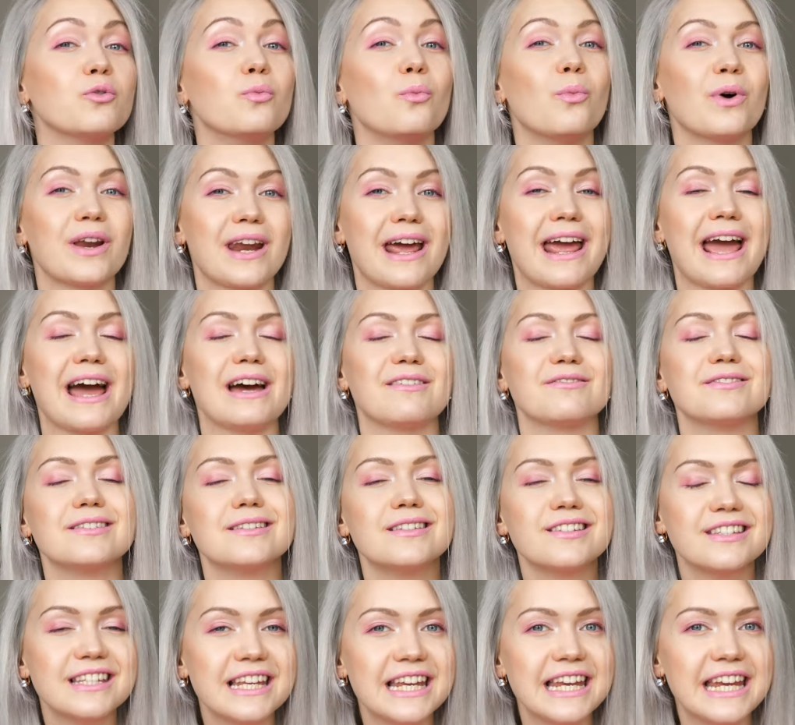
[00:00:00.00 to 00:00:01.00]
from what I have
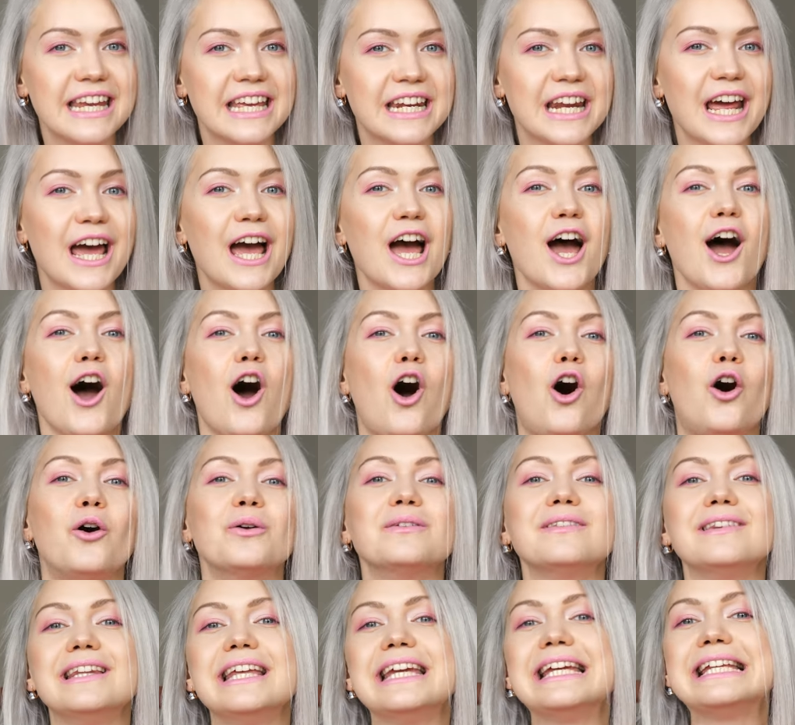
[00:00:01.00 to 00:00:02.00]
seen,
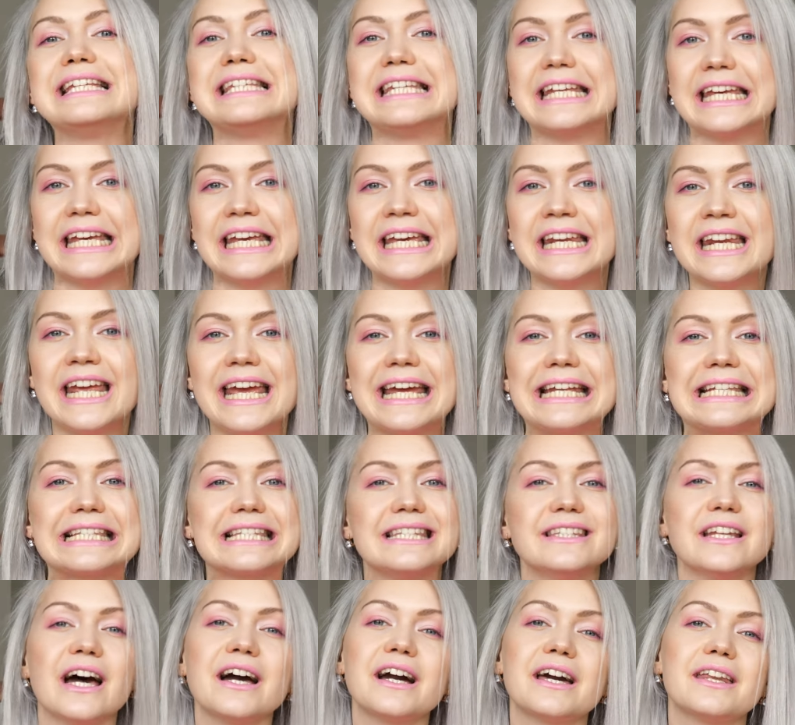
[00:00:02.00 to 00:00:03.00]
on LinkedIn,
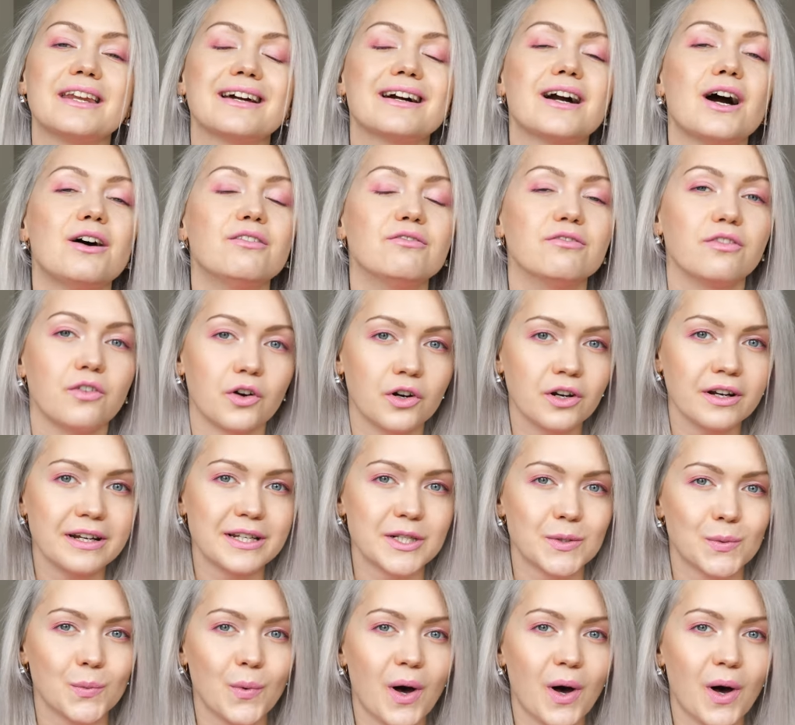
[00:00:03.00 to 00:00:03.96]
it's not gonna convert as